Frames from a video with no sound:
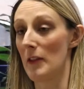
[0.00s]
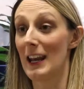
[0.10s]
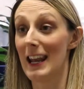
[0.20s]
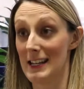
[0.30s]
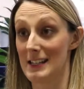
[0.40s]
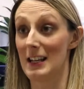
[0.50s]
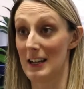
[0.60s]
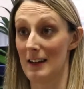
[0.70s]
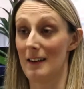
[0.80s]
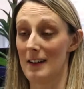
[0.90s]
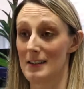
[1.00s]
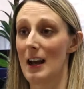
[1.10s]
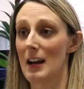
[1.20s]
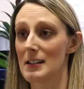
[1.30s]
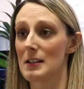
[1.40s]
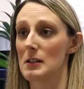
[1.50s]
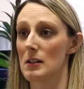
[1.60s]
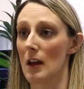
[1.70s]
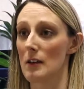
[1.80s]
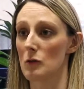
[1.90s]
the list that as NICE
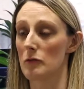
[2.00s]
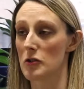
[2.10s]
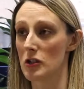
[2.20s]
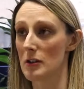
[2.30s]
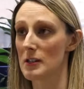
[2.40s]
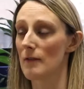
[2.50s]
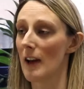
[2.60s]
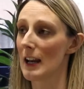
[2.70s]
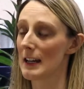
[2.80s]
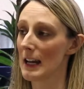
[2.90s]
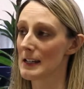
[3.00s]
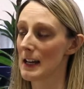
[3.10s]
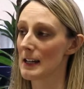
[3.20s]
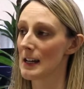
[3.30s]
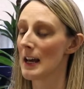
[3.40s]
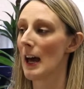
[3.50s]
has sort of produced and validated,